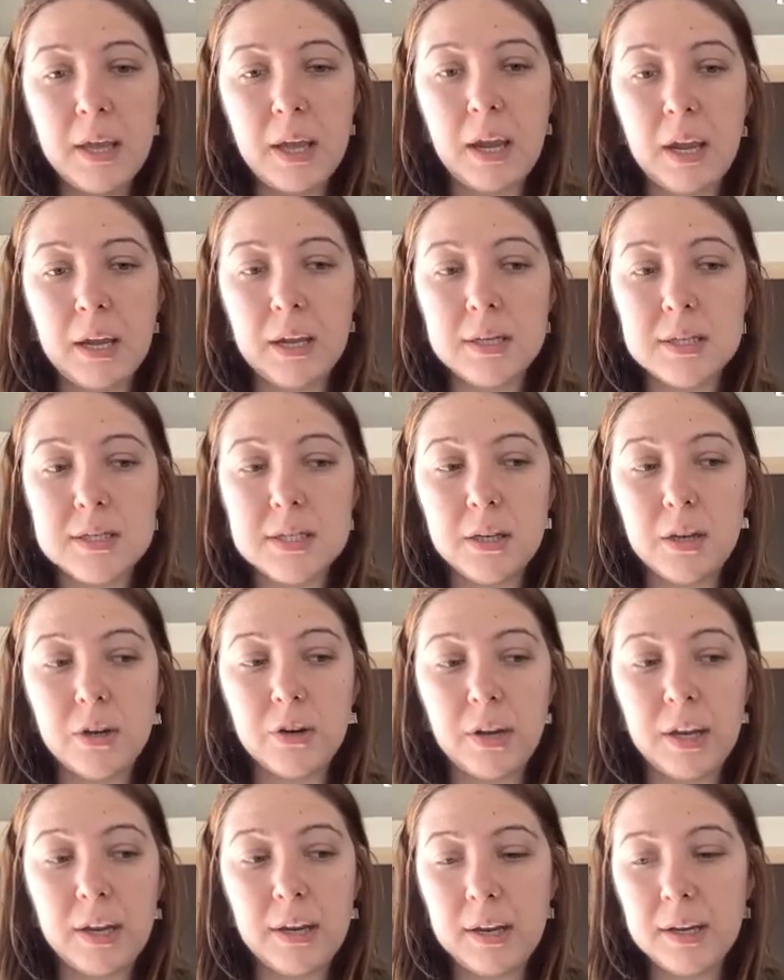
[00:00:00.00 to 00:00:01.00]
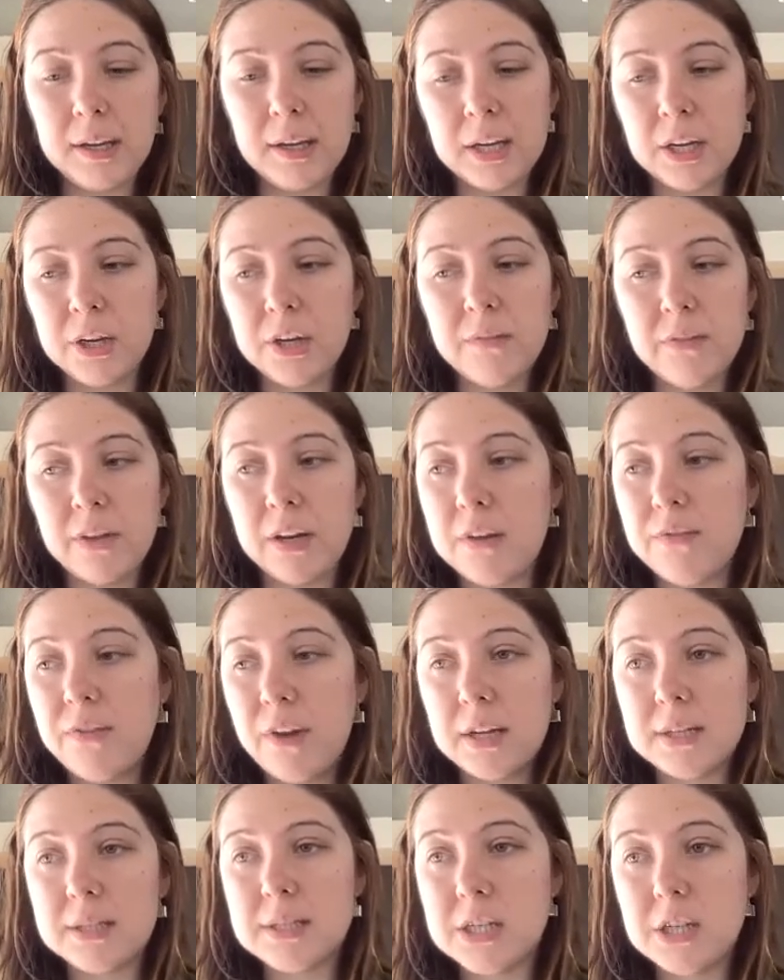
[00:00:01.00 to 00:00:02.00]
And it could even
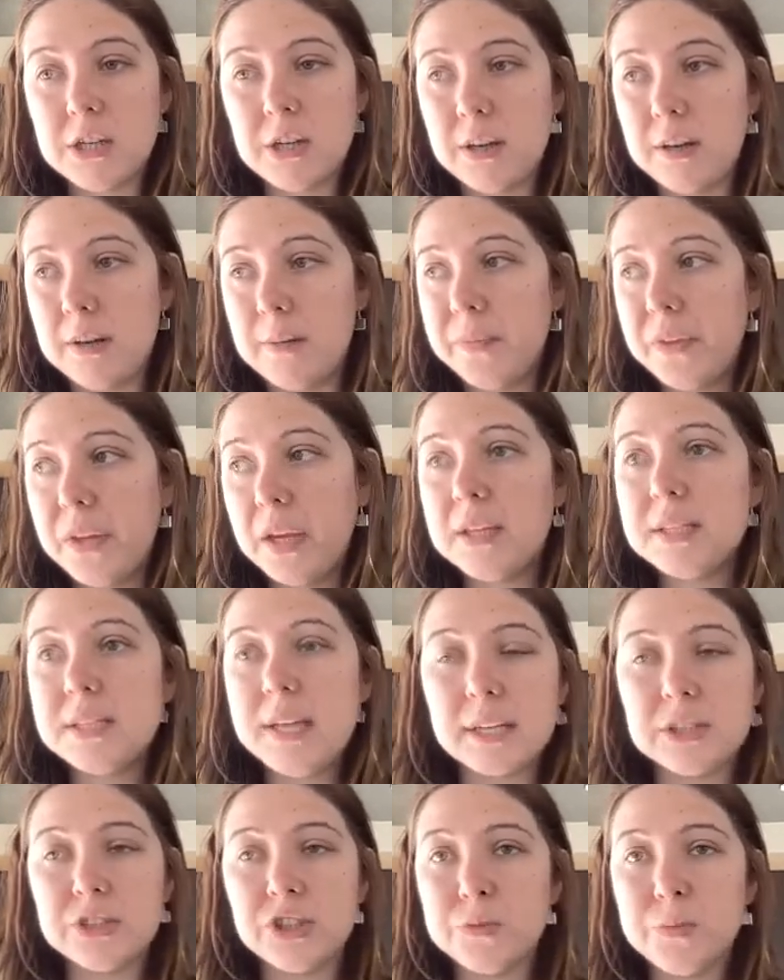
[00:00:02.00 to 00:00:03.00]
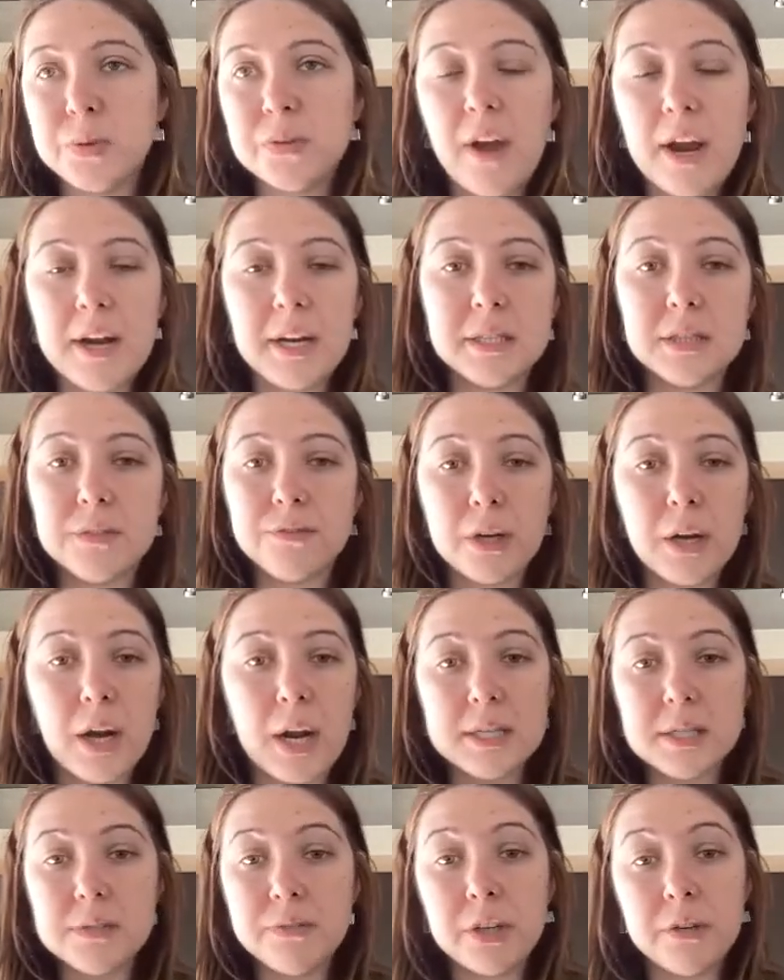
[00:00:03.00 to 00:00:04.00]
advance to indexers providing different
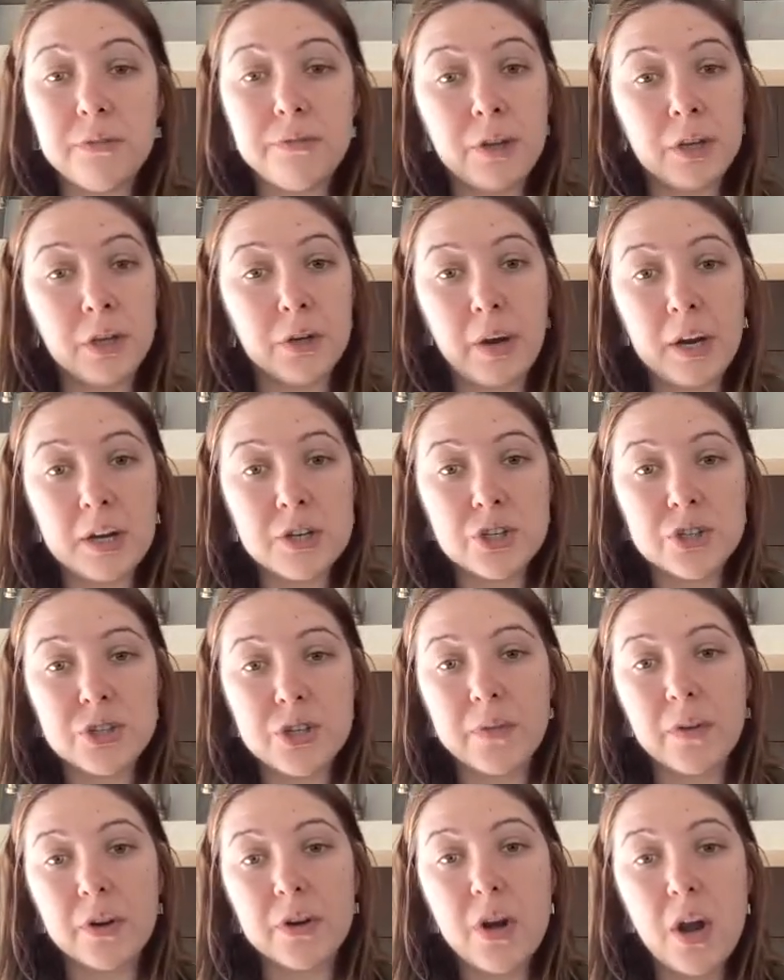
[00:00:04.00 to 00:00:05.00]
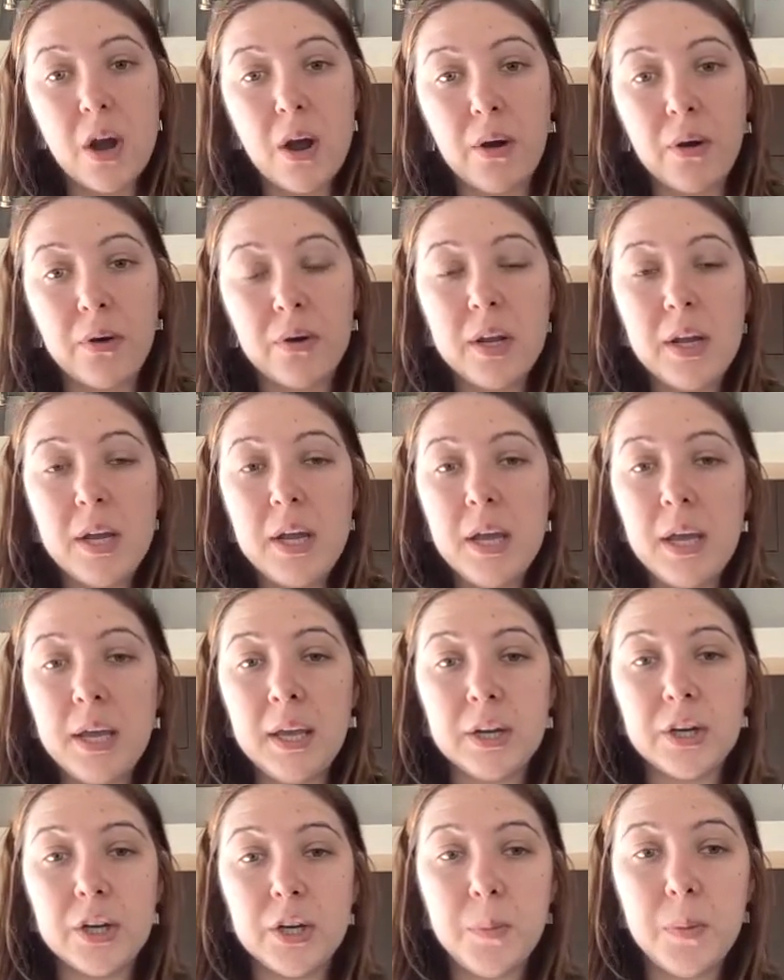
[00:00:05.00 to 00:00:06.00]
kinds of configurations on their node.
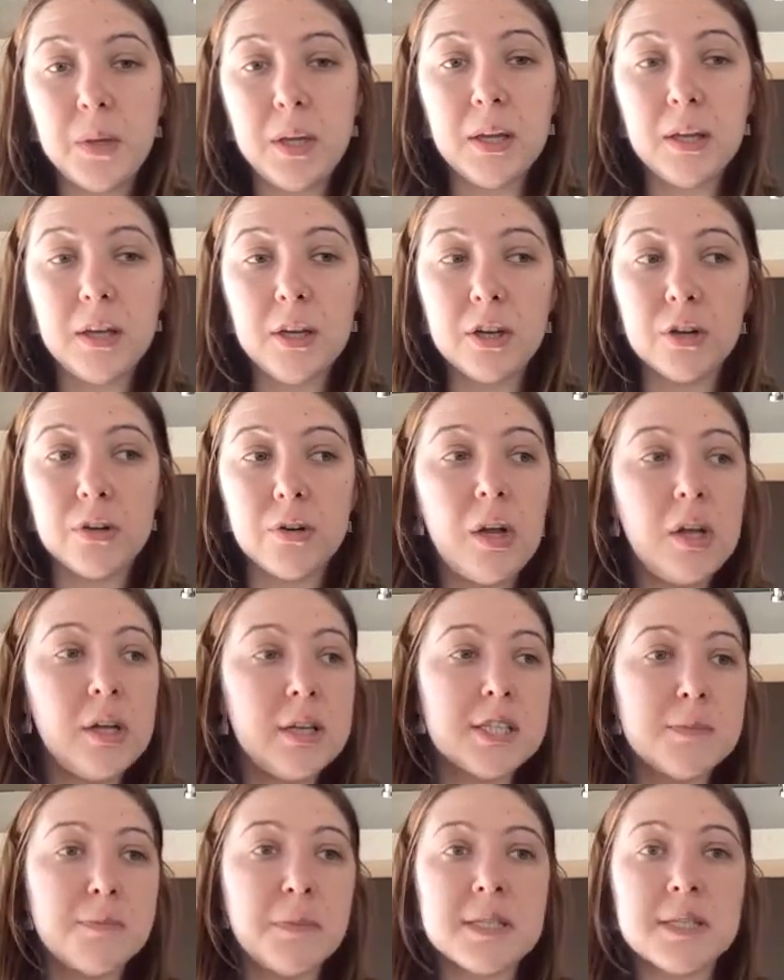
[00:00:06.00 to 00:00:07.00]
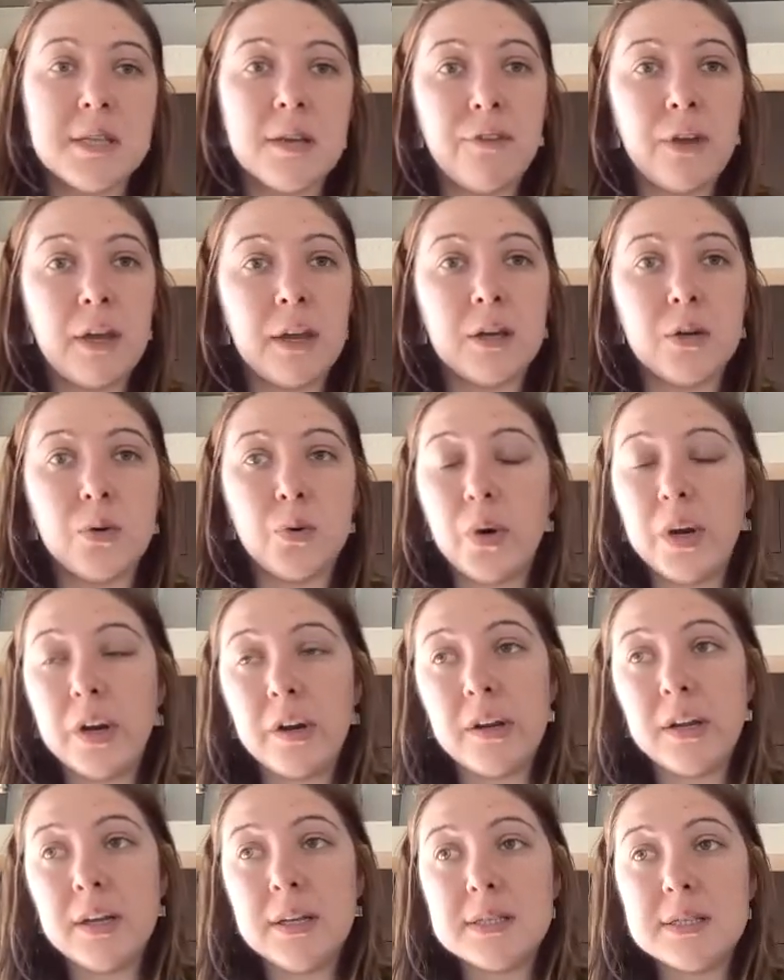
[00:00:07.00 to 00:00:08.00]
It could be specific
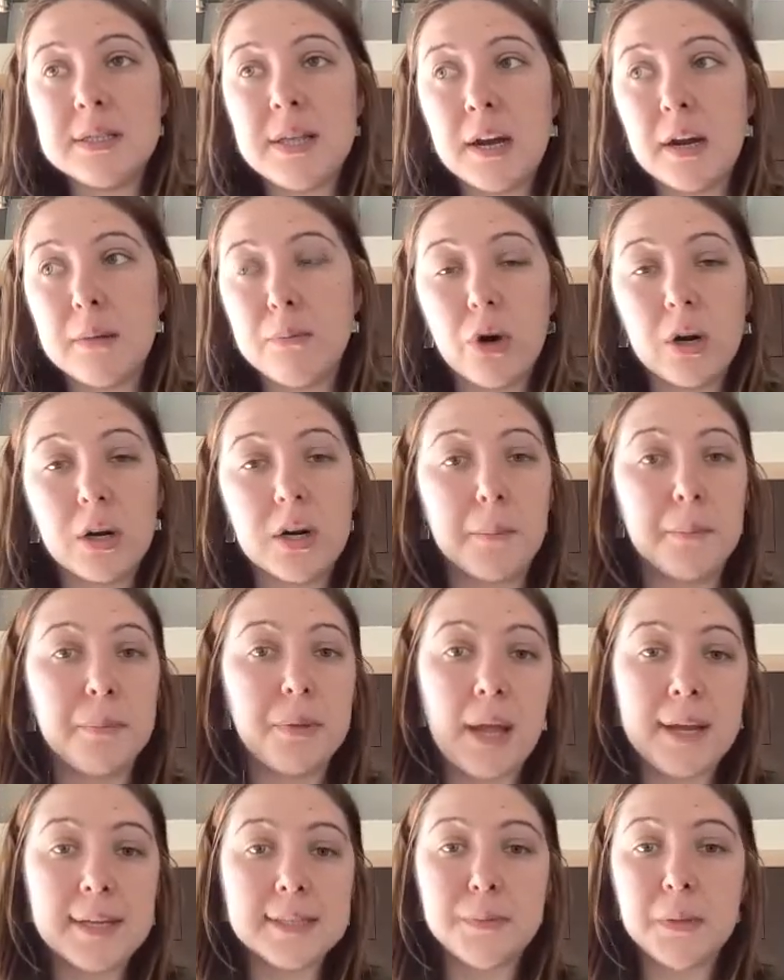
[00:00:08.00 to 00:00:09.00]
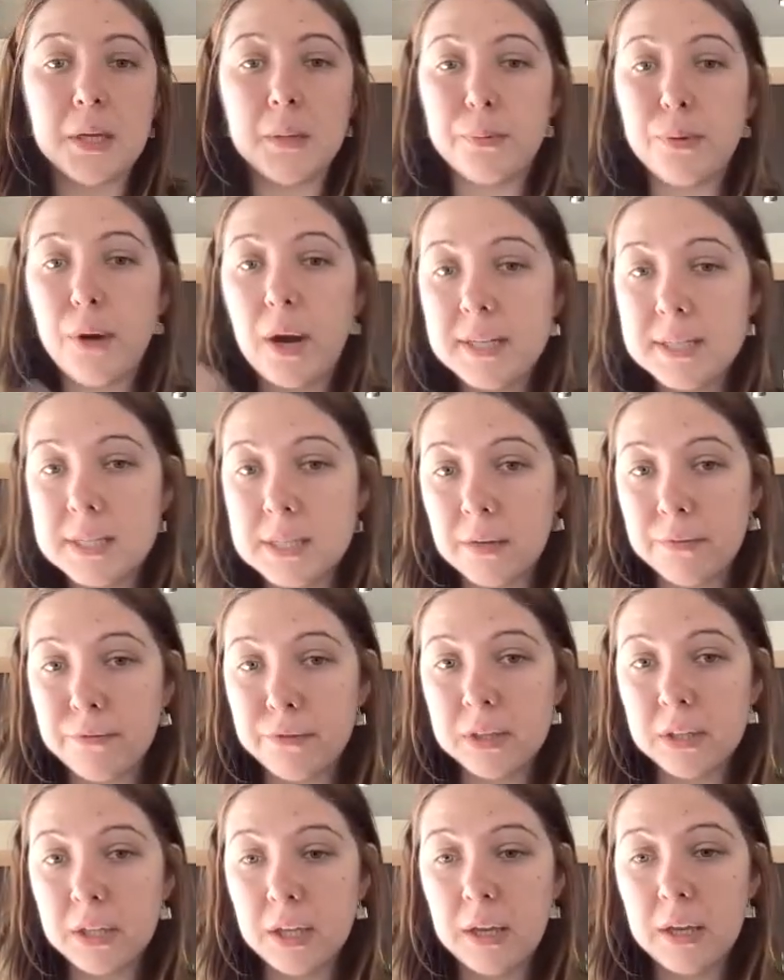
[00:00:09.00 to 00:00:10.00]
queries that are more complex being priced
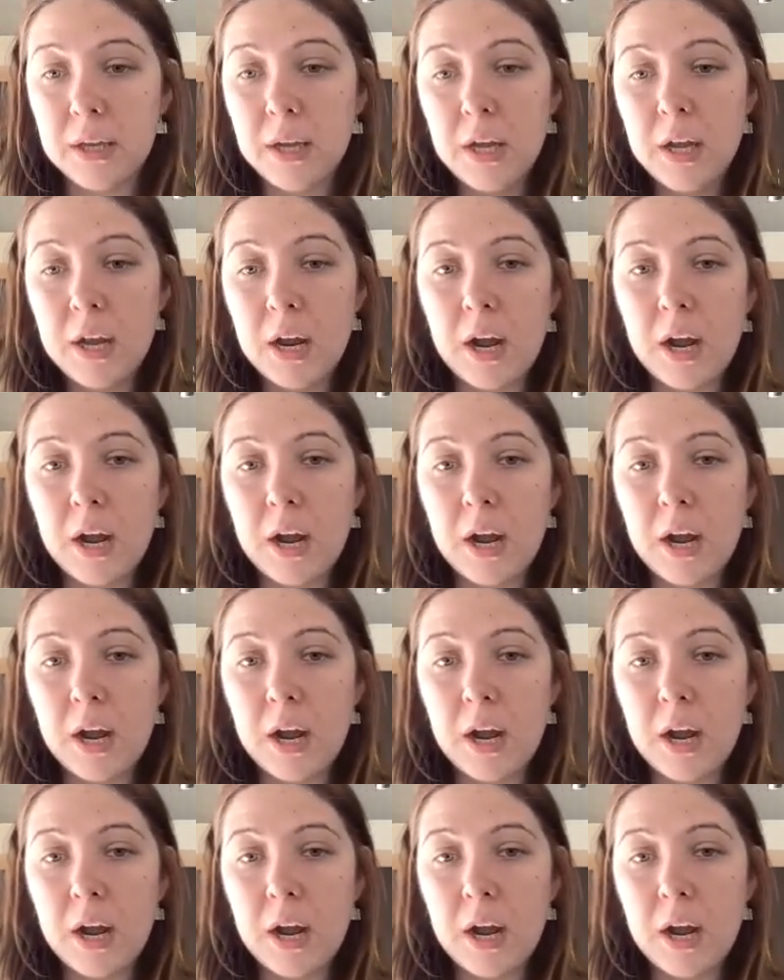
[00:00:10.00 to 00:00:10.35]
differently.